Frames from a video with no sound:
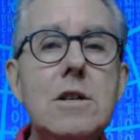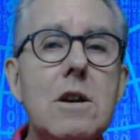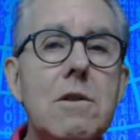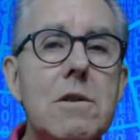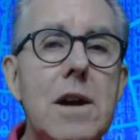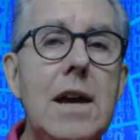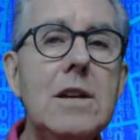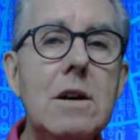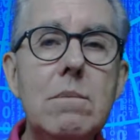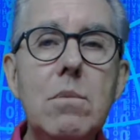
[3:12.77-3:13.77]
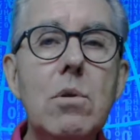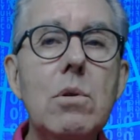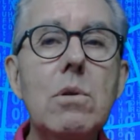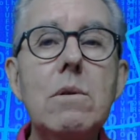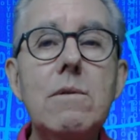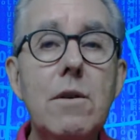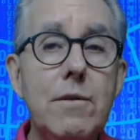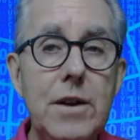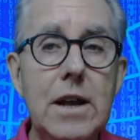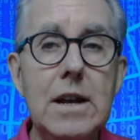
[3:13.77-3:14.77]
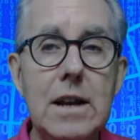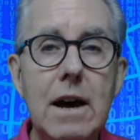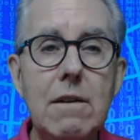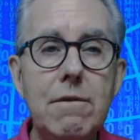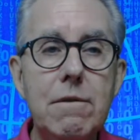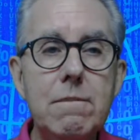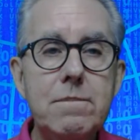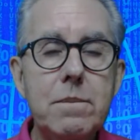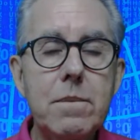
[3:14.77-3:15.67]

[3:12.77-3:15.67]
to create a more fulfilling life.